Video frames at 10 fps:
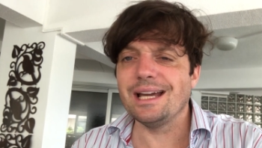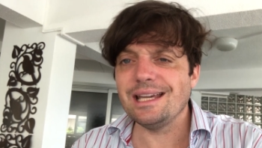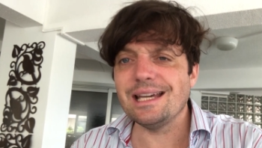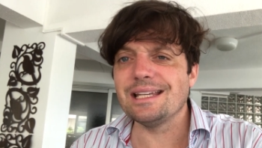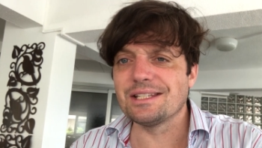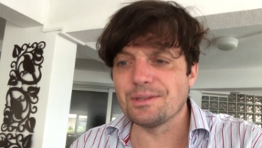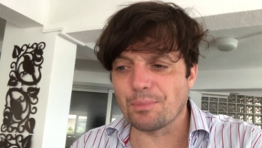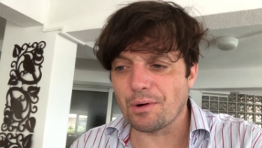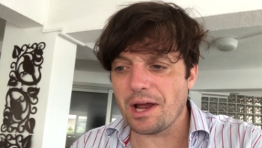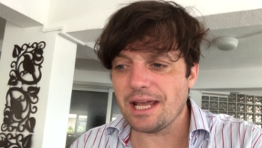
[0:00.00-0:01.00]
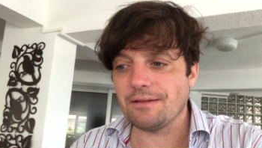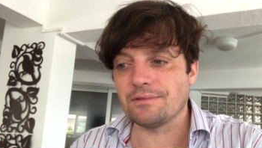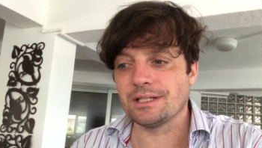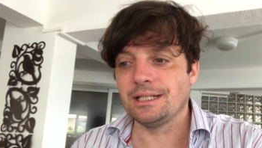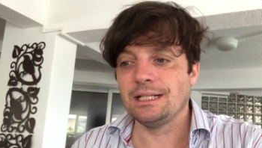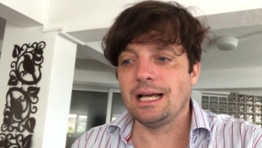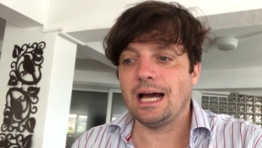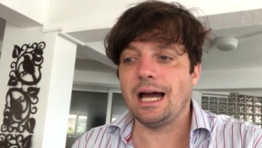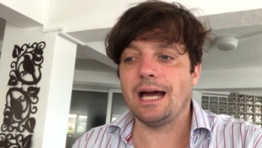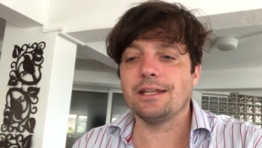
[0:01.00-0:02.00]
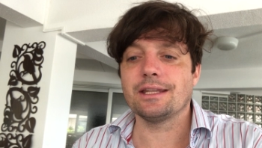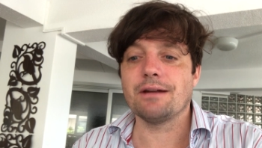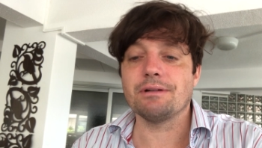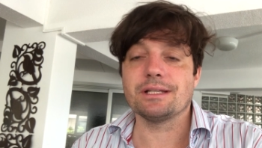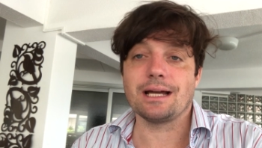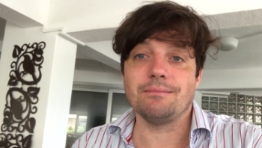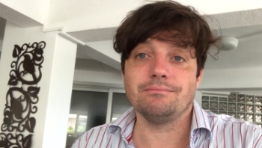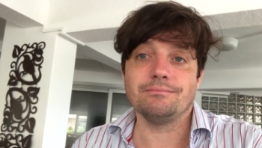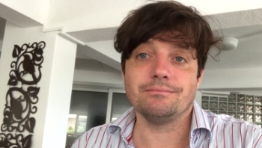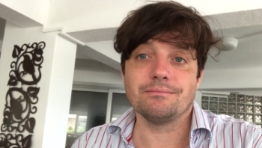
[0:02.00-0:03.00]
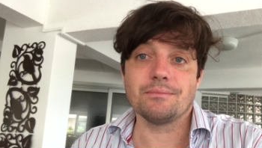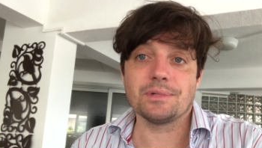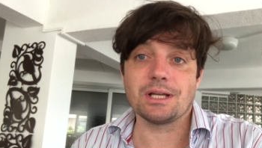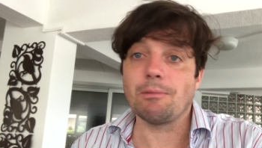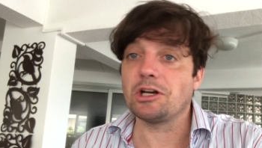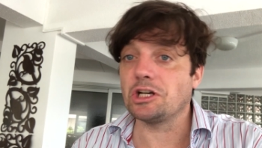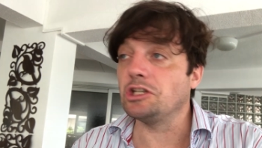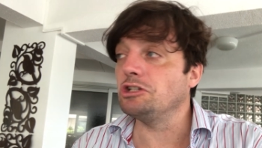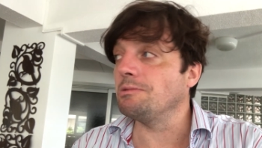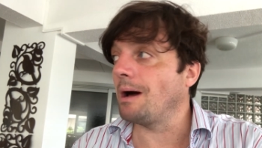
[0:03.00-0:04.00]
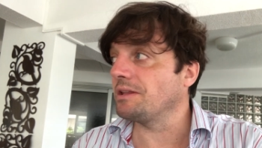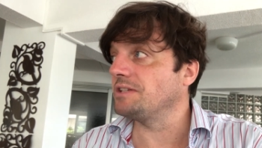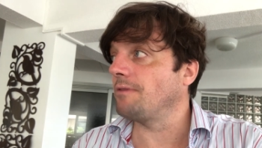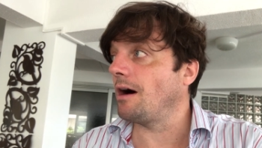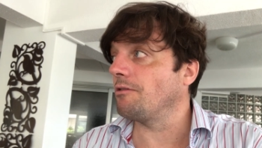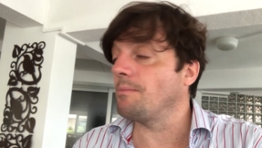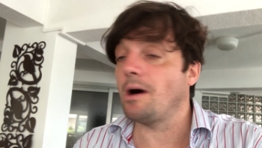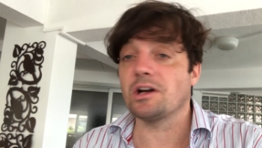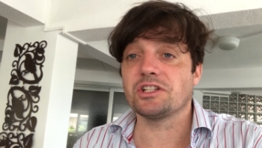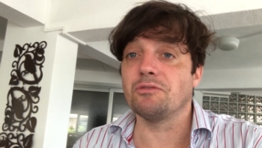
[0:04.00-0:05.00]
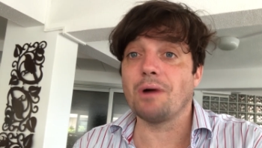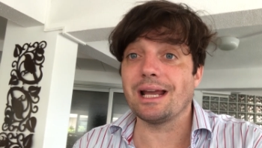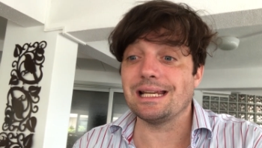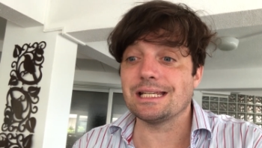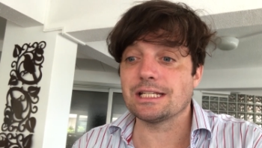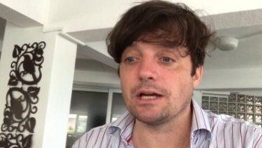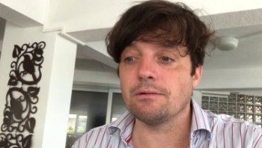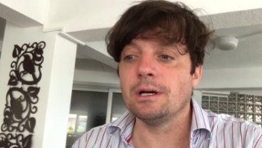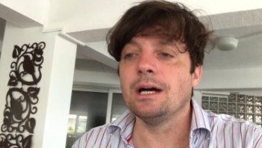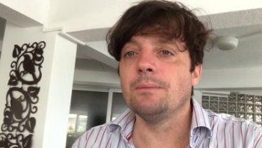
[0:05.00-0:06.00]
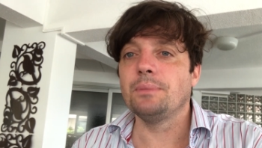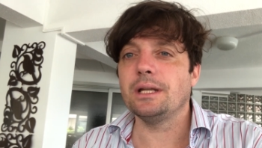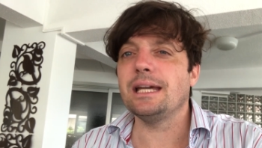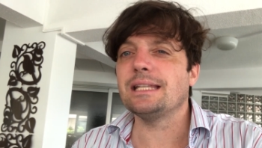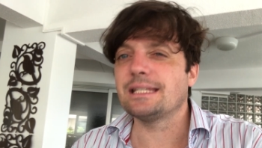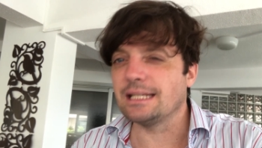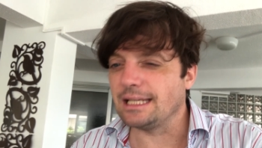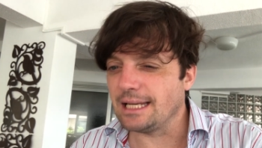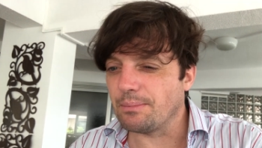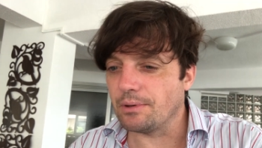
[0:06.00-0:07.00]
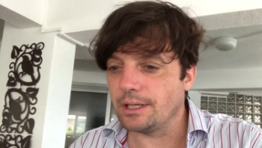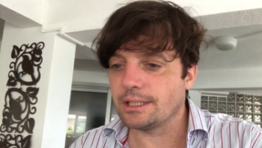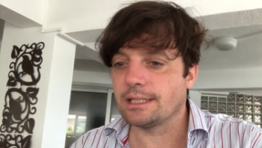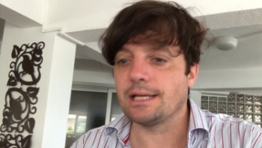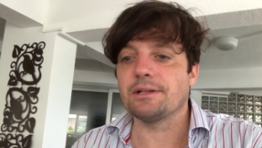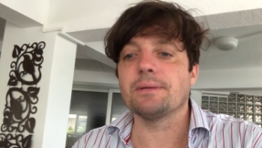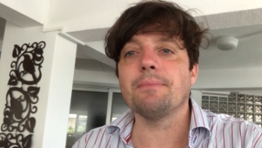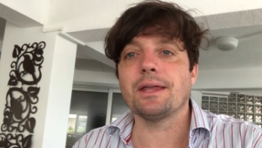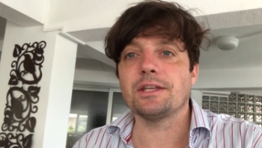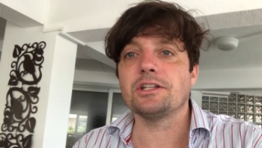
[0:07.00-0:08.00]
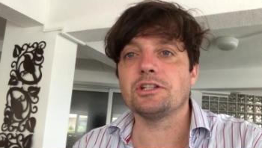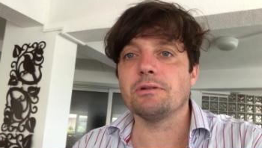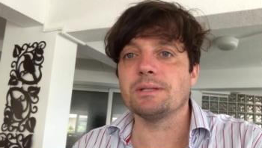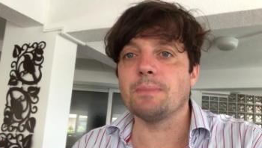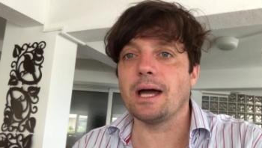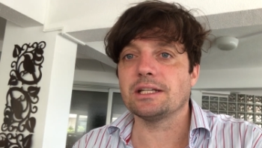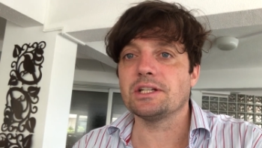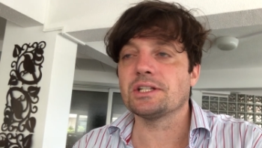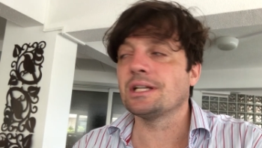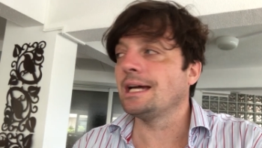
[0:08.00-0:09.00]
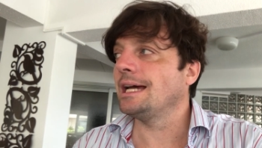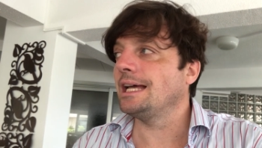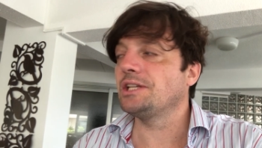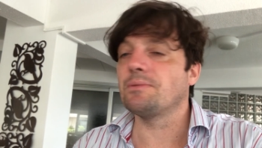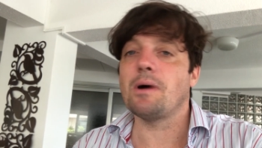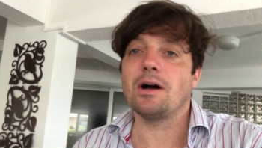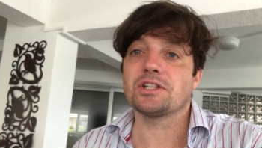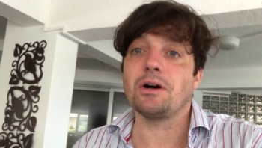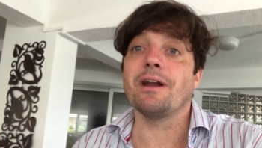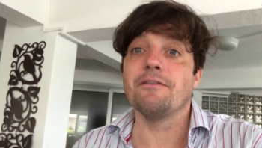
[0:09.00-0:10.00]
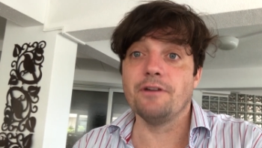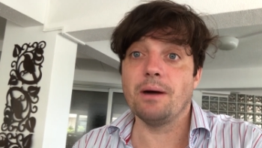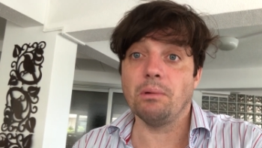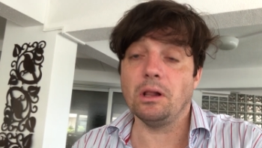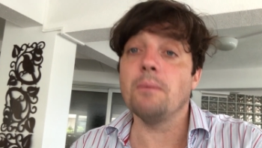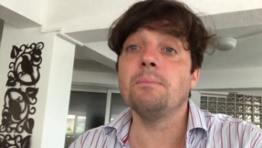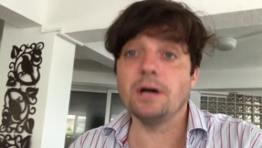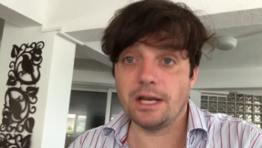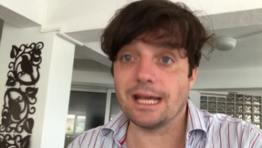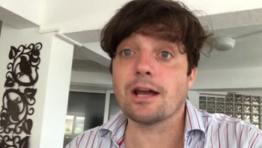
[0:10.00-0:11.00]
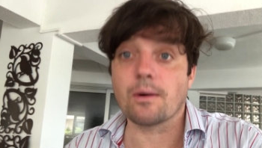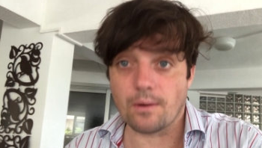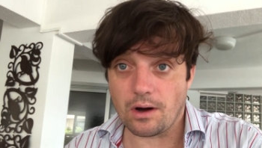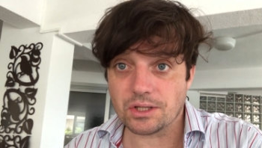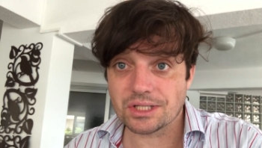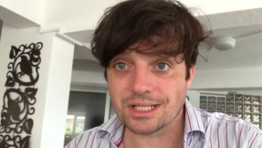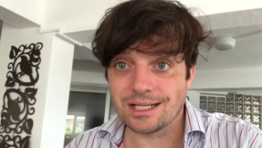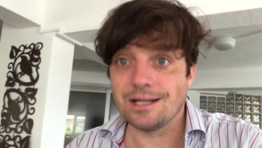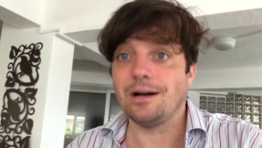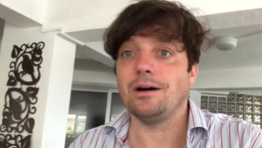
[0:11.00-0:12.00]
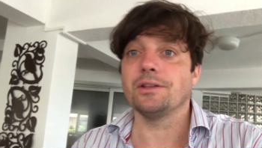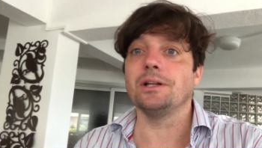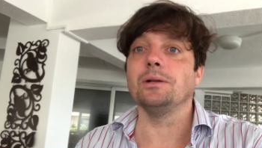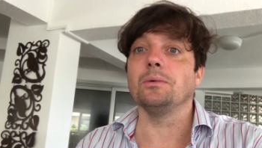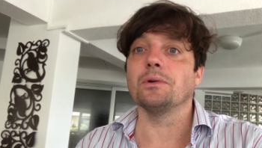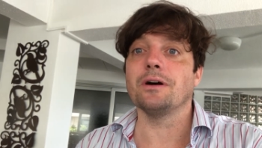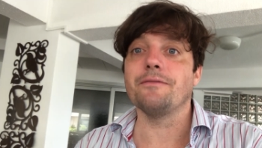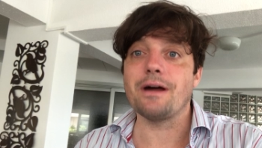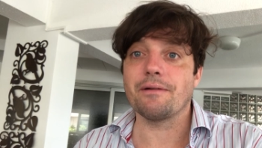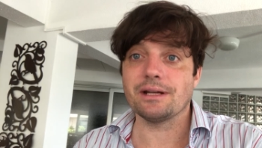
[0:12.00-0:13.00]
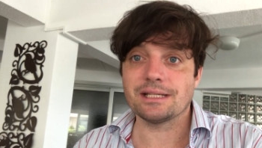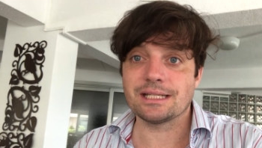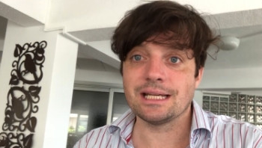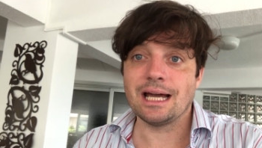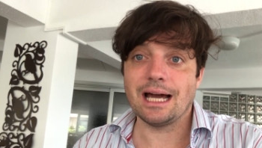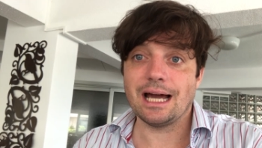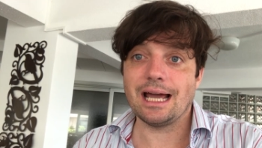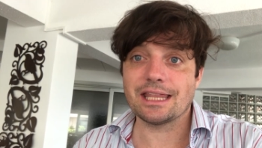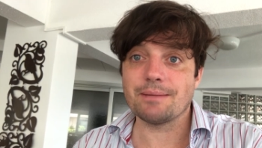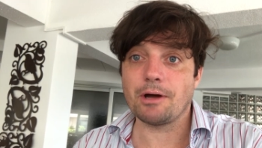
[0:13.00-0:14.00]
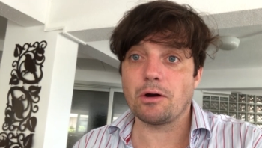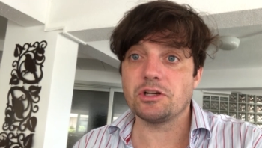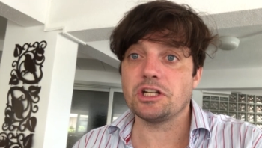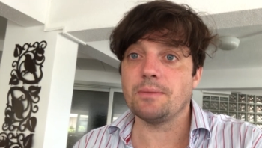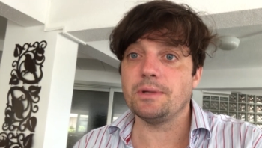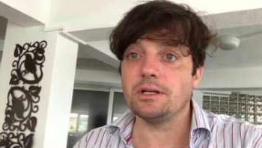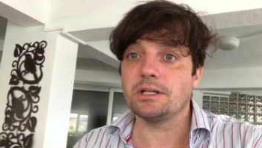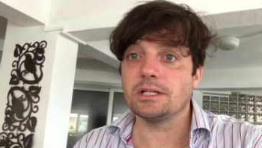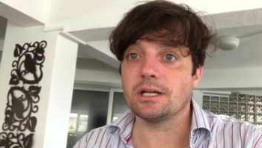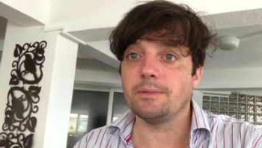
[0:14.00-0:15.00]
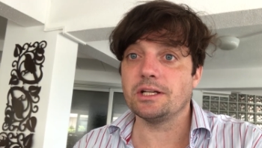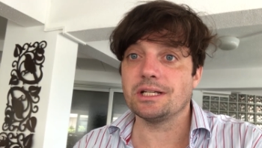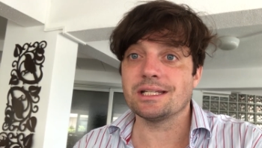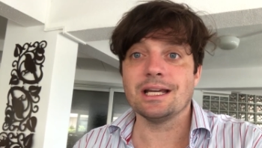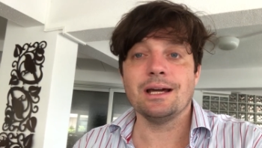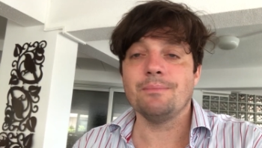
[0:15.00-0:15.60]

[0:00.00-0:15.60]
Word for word: he is depraved. And there is um, so much ado about these vile remarks, and rightly so. But it's deliberate. There is a method to his madness. His remarks are a verbal burning cross on the lawn of various uh, ethnic minority communities,